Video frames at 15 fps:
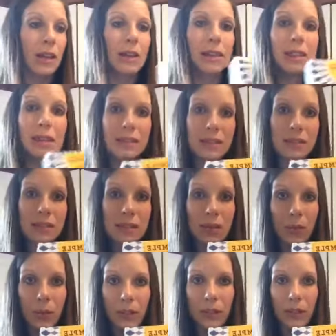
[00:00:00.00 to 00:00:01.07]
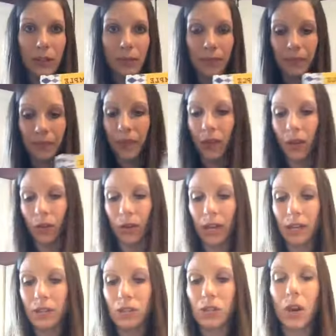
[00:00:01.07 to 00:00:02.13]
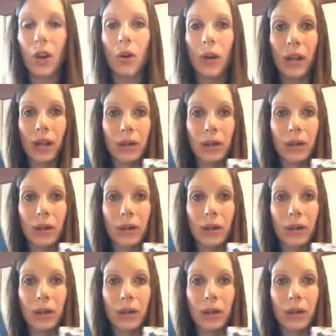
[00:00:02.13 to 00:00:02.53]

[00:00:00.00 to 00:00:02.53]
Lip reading: This is the winner. Okay, so